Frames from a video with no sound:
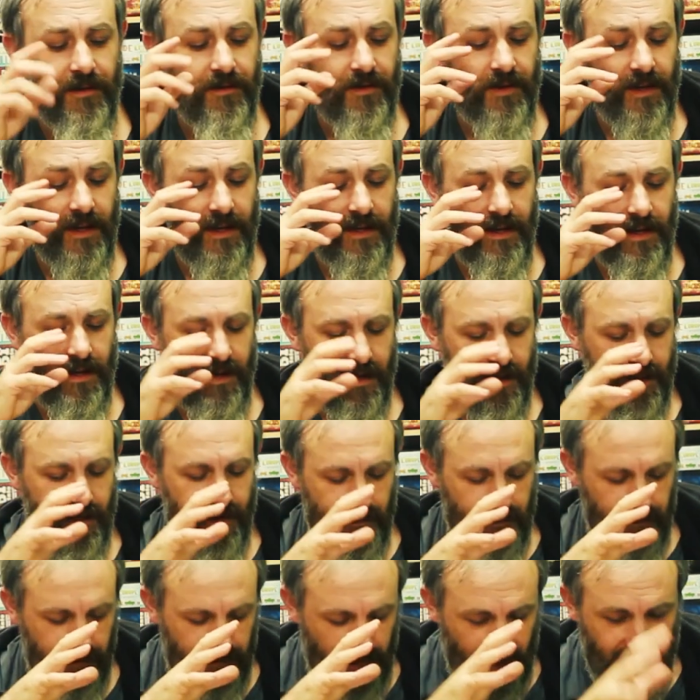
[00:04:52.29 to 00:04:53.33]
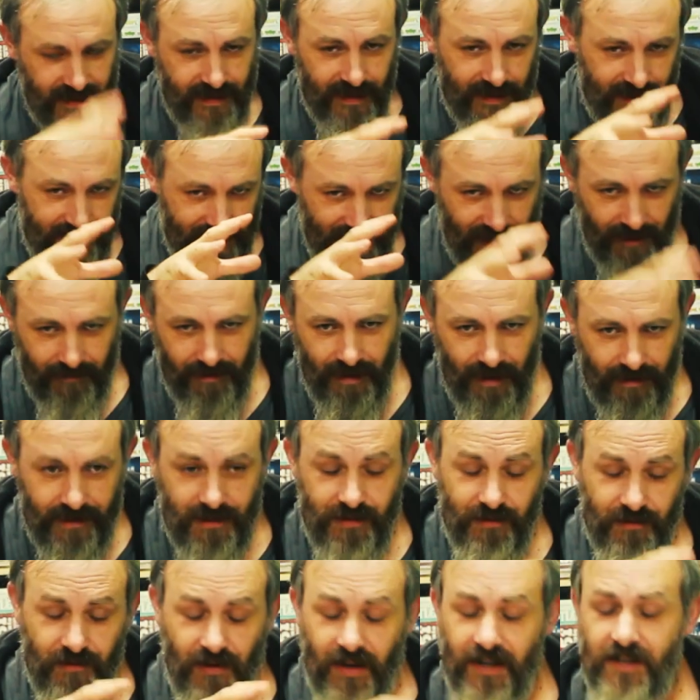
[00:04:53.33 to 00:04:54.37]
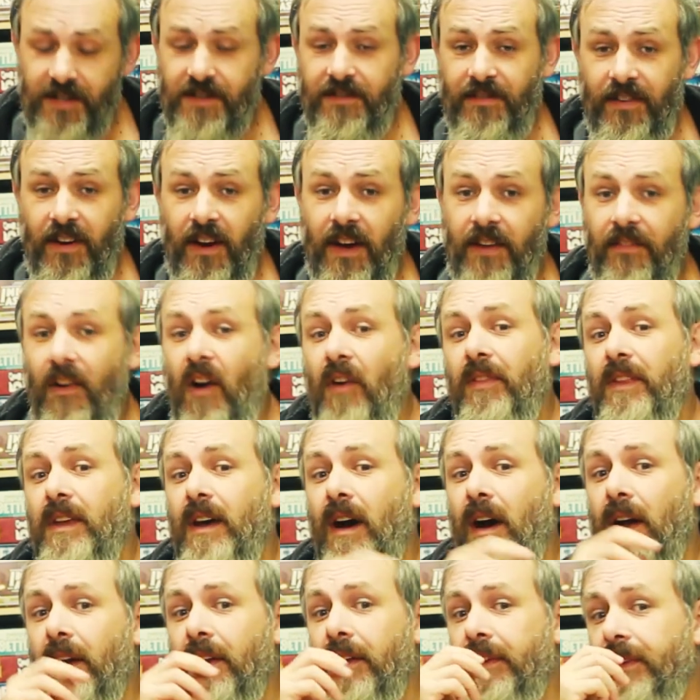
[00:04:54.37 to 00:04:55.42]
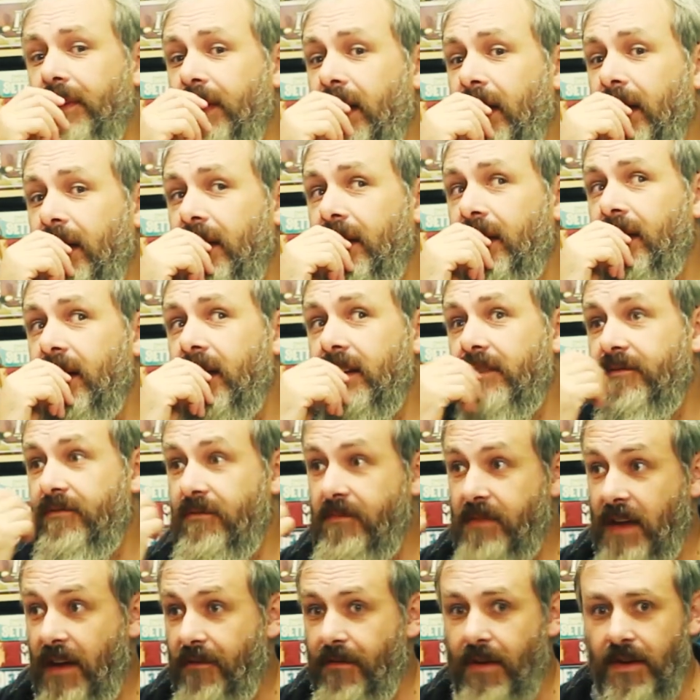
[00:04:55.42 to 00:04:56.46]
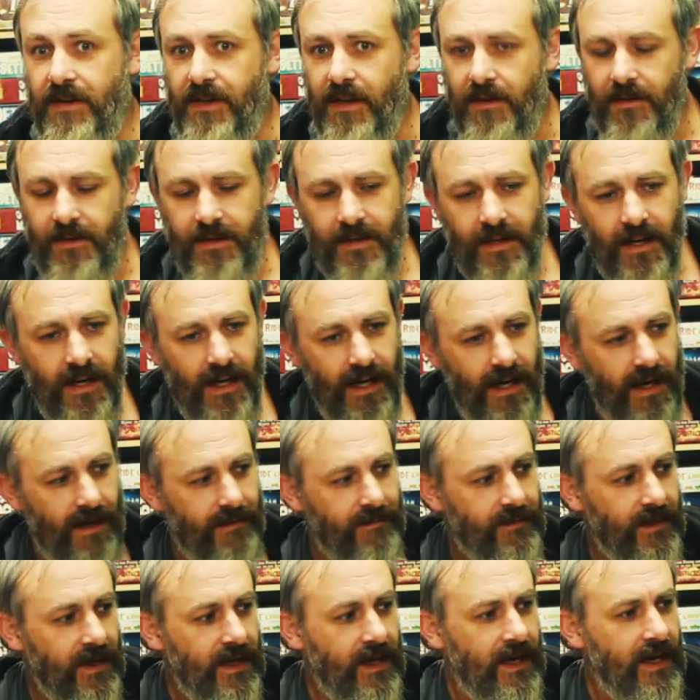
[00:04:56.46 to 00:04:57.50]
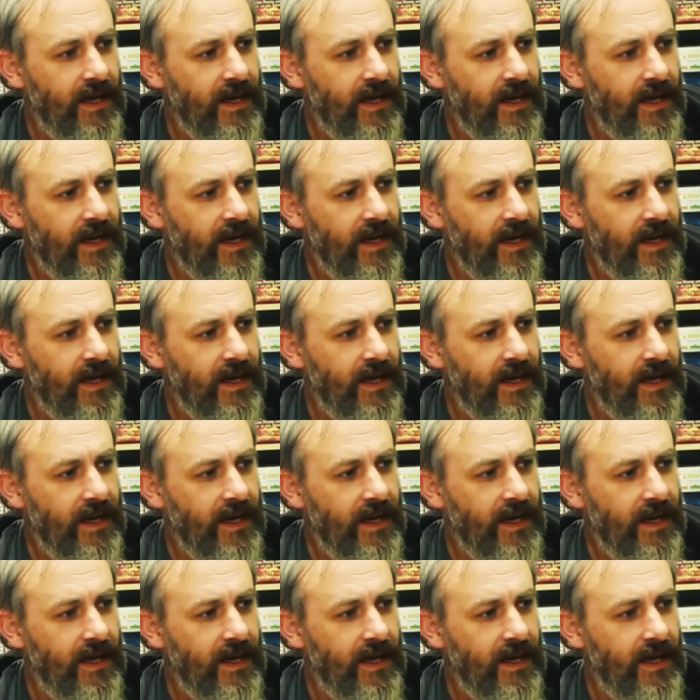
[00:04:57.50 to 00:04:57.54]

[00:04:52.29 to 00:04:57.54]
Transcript: You're, uh, the basic scenario is you're trying to survive on the island and, and get rescued. Um,